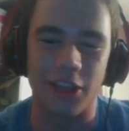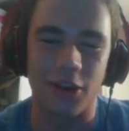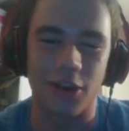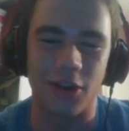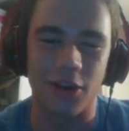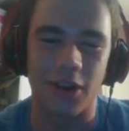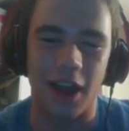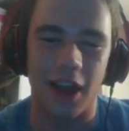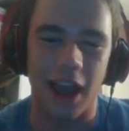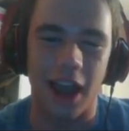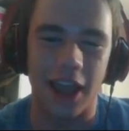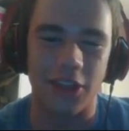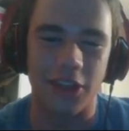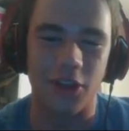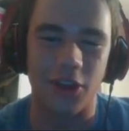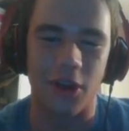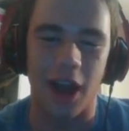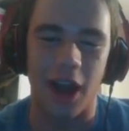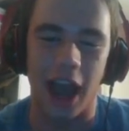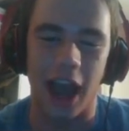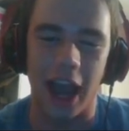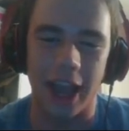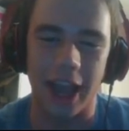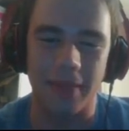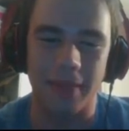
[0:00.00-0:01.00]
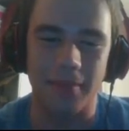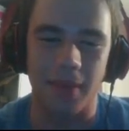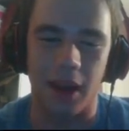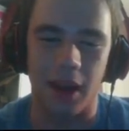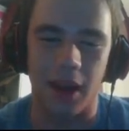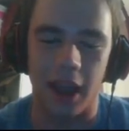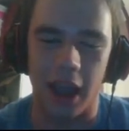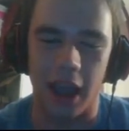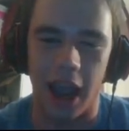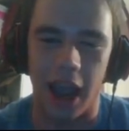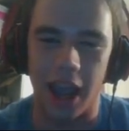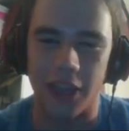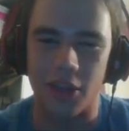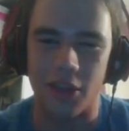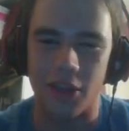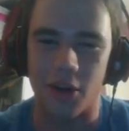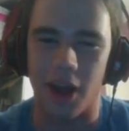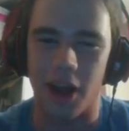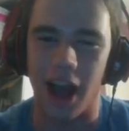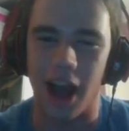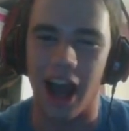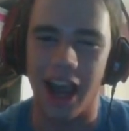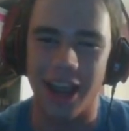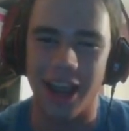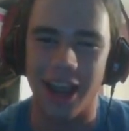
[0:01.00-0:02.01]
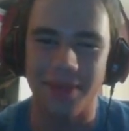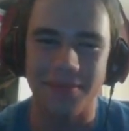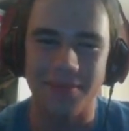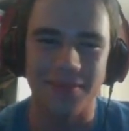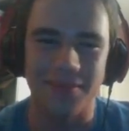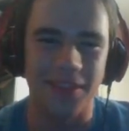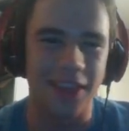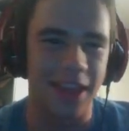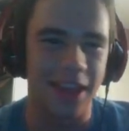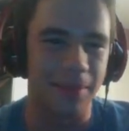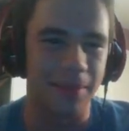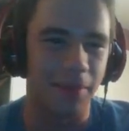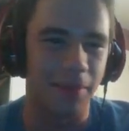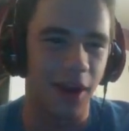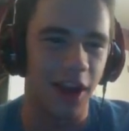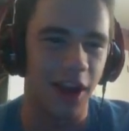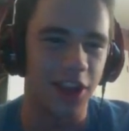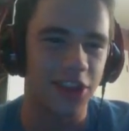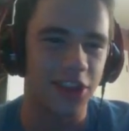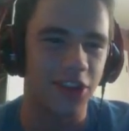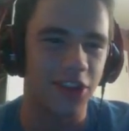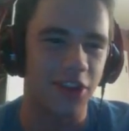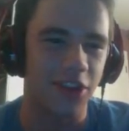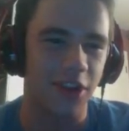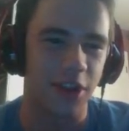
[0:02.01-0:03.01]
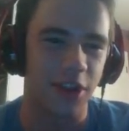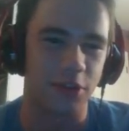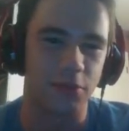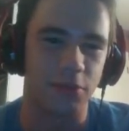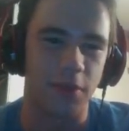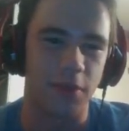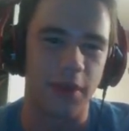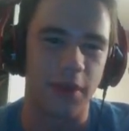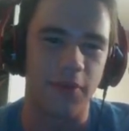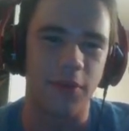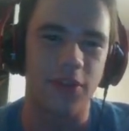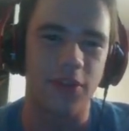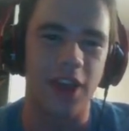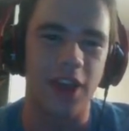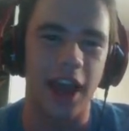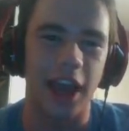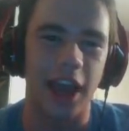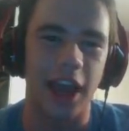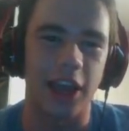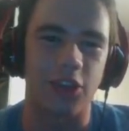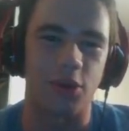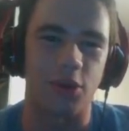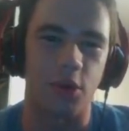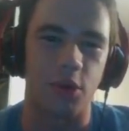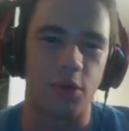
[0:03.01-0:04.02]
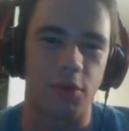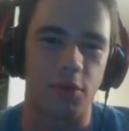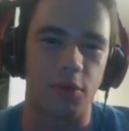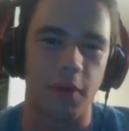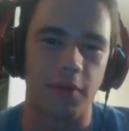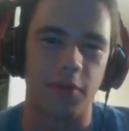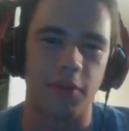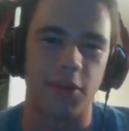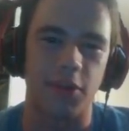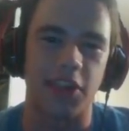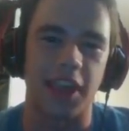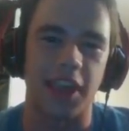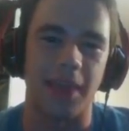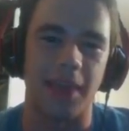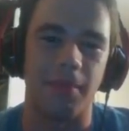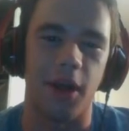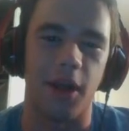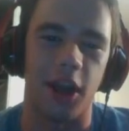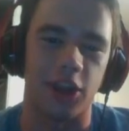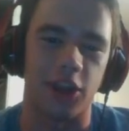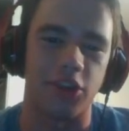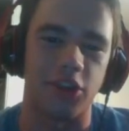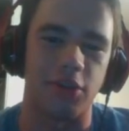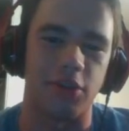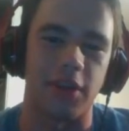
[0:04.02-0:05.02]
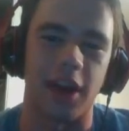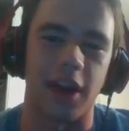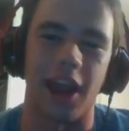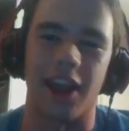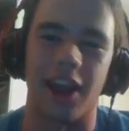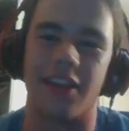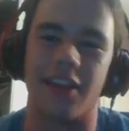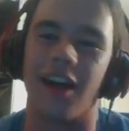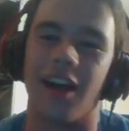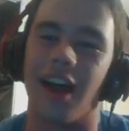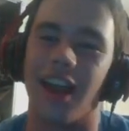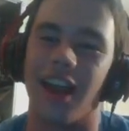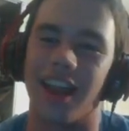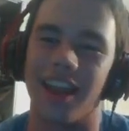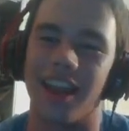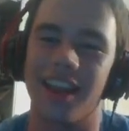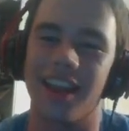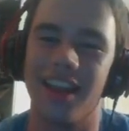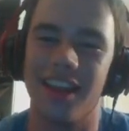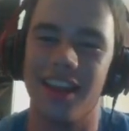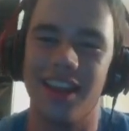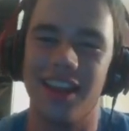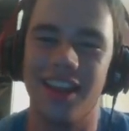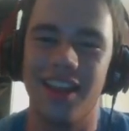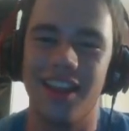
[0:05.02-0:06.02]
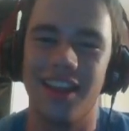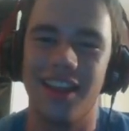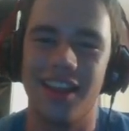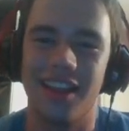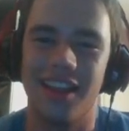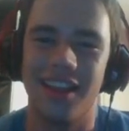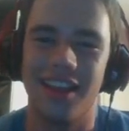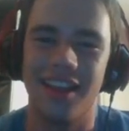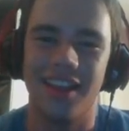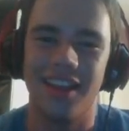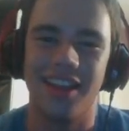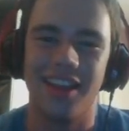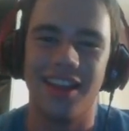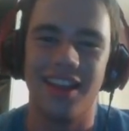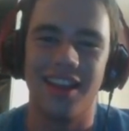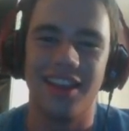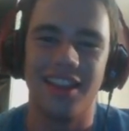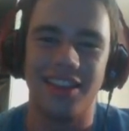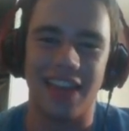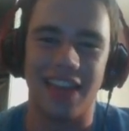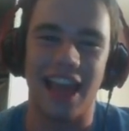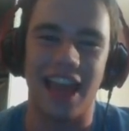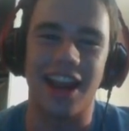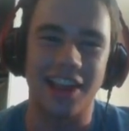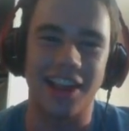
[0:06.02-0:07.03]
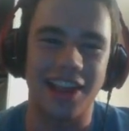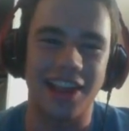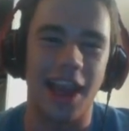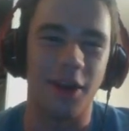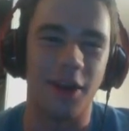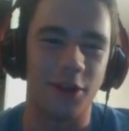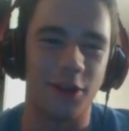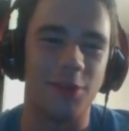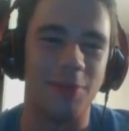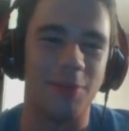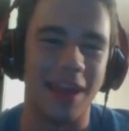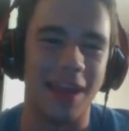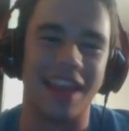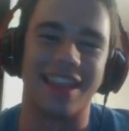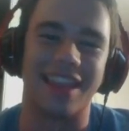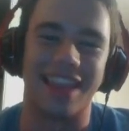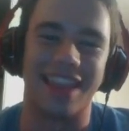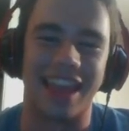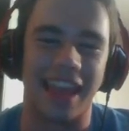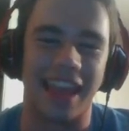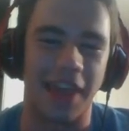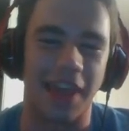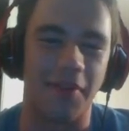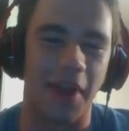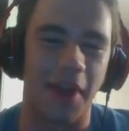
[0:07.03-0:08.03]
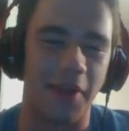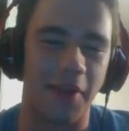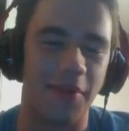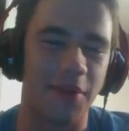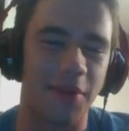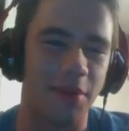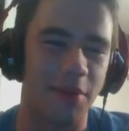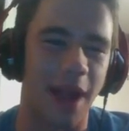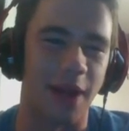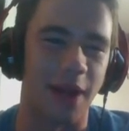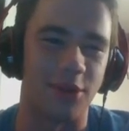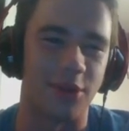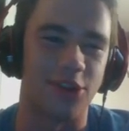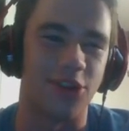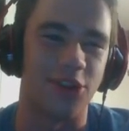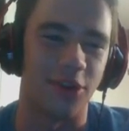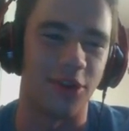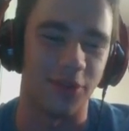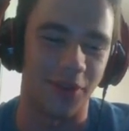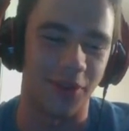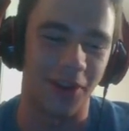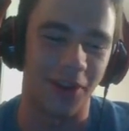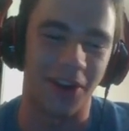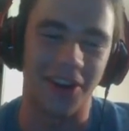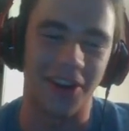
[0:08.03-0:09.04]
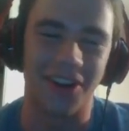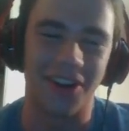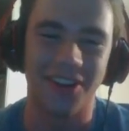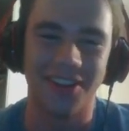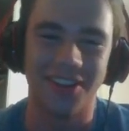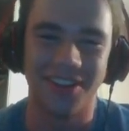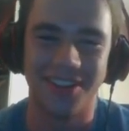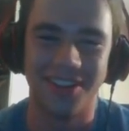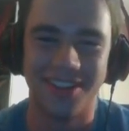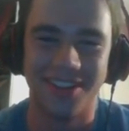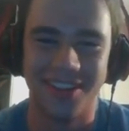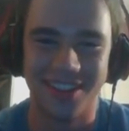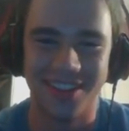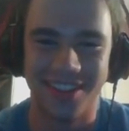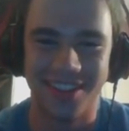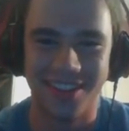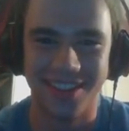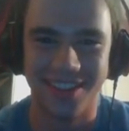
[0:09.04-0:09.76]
our new channel that we've made together, The J Productions. Link will be in the description. I hope you all enjoyed, and if you did, please give this video a like,